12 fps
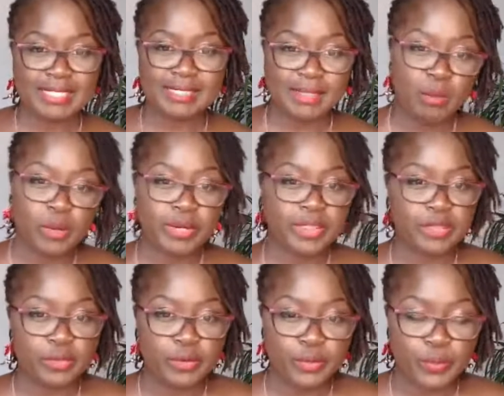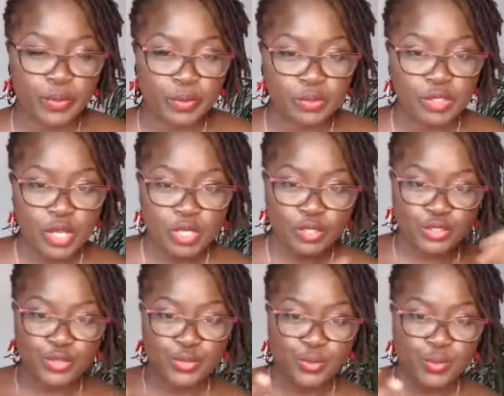somewhere in the third world,
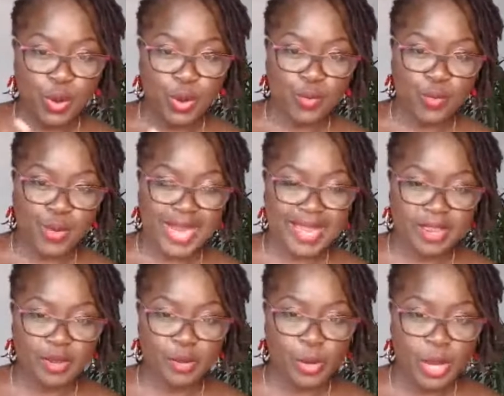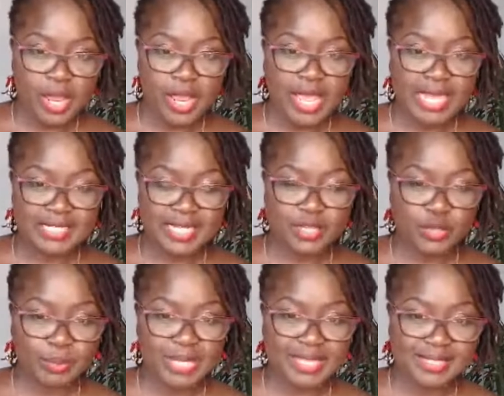to right here and take
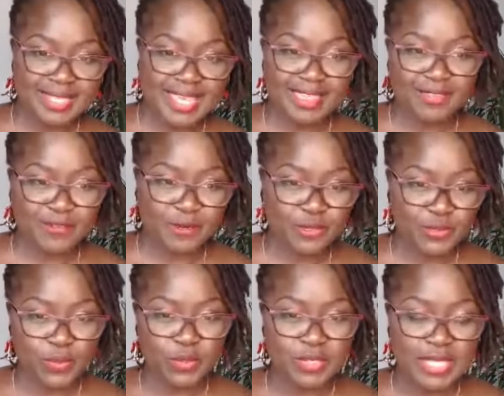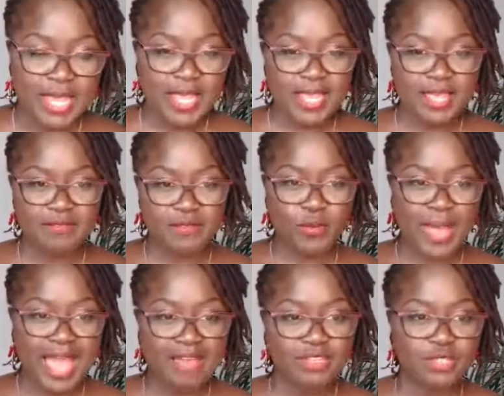your place in the first world. If you
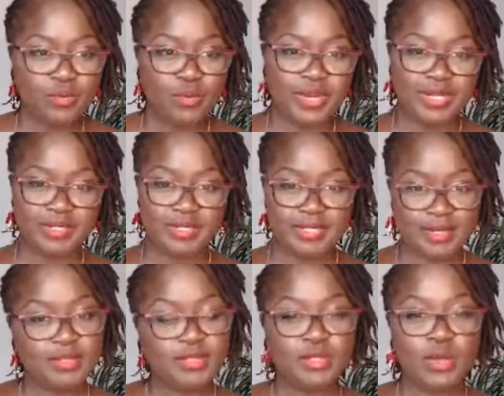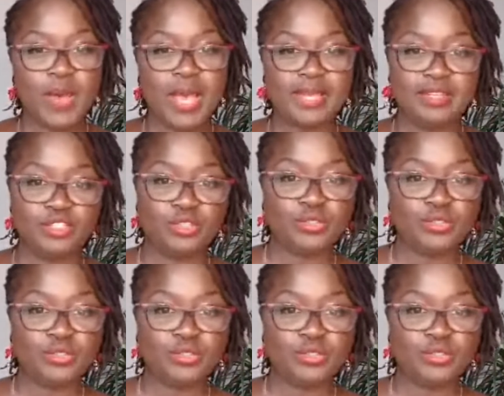haven't already done so, I need